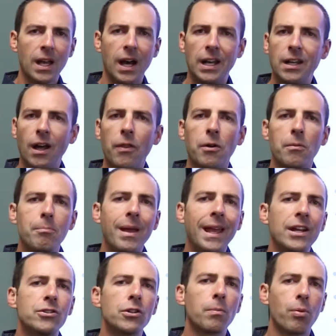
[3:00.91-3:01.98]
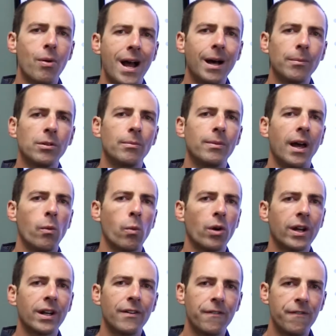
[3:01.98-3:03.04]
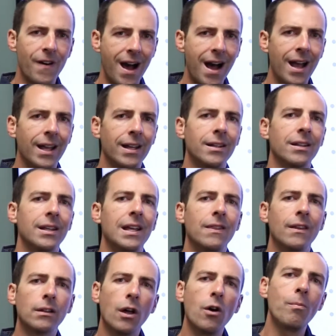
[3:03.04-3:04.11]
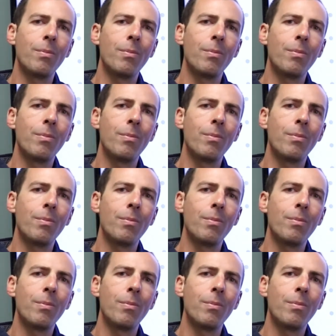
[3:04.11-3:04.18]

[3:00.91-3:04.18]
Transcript: Another major problem that we're going to find in the low